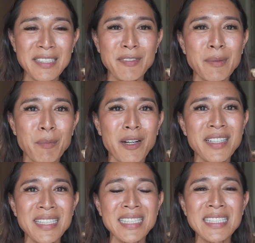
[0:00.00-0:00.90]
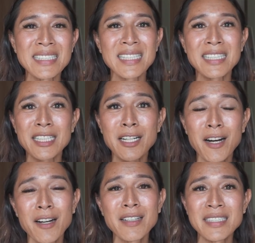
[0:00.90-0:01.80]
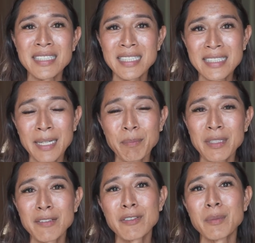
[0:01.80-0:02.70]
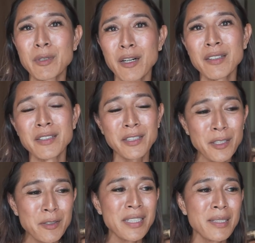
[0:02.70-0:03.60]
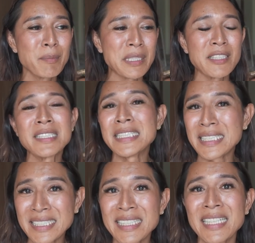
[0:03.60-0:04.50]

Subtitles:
EV market is that the car is exempted from color coding because it is